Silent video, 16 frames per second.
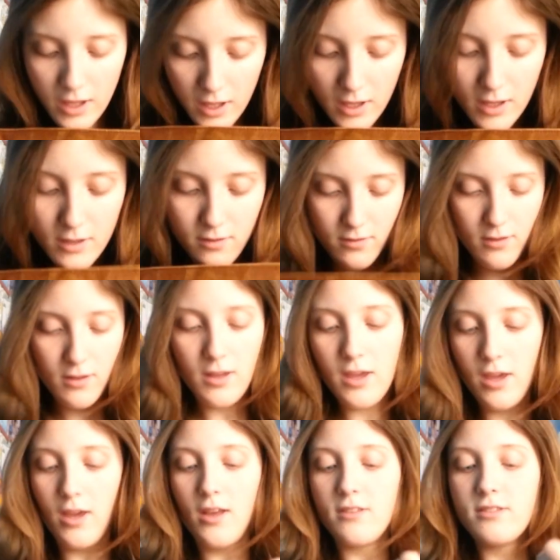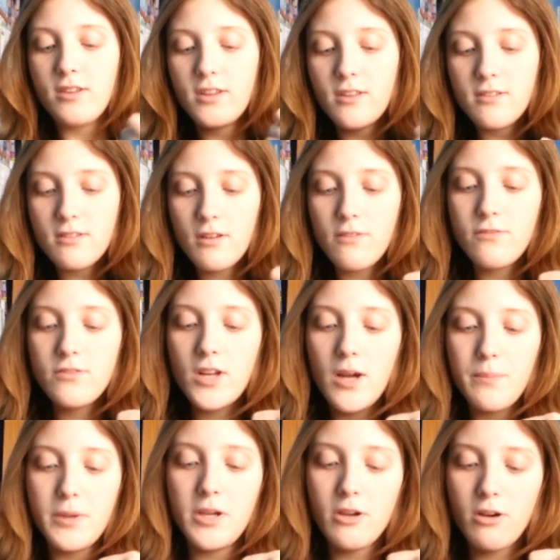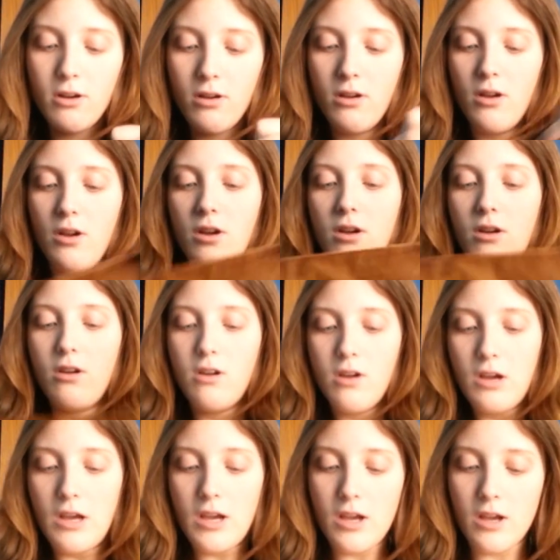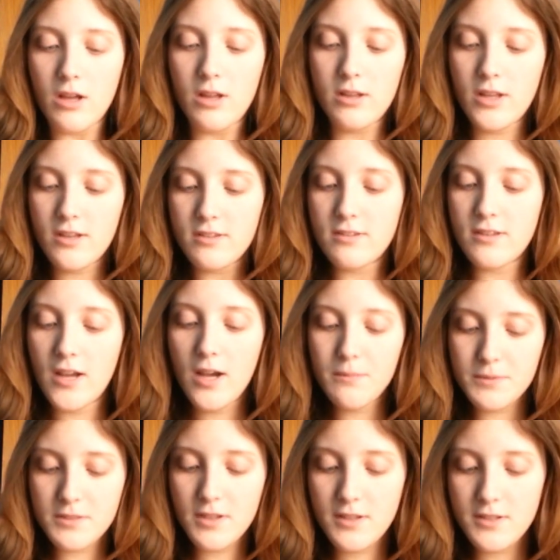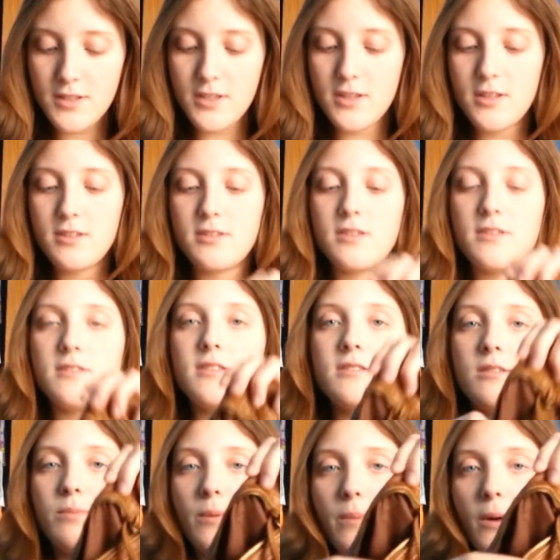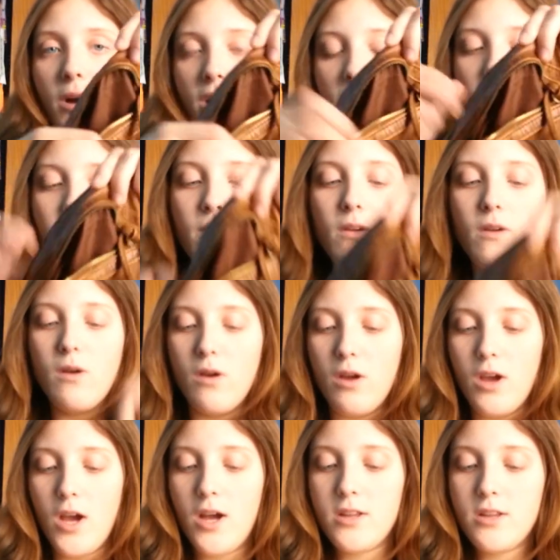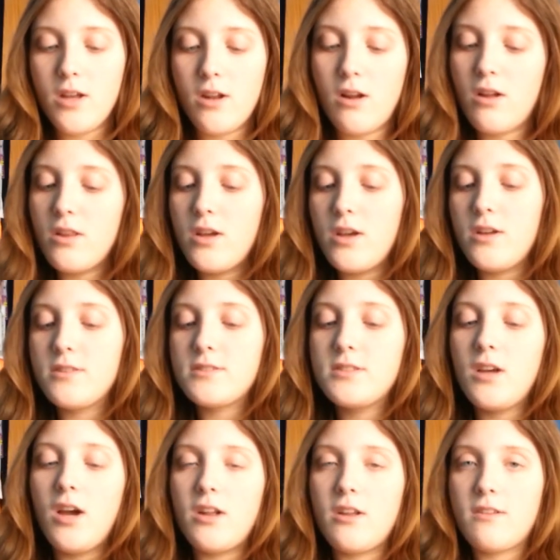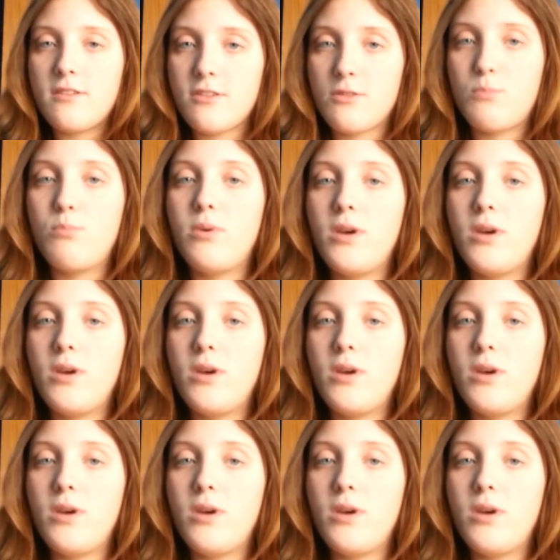And it has like this little flap here that snaps, and then this is a zipper pocket. And then on the inside it's just